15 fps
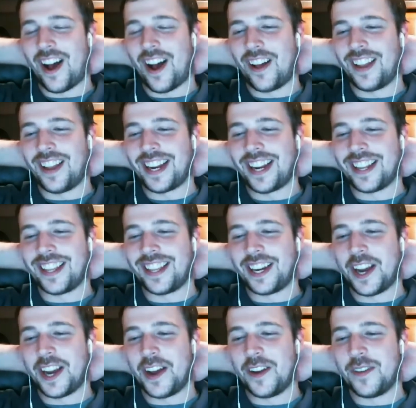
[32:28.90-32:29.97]
all I can
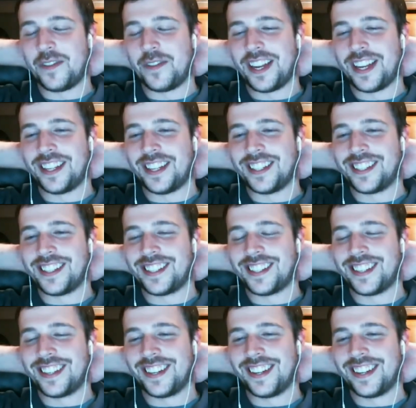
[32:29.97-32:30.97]
think of is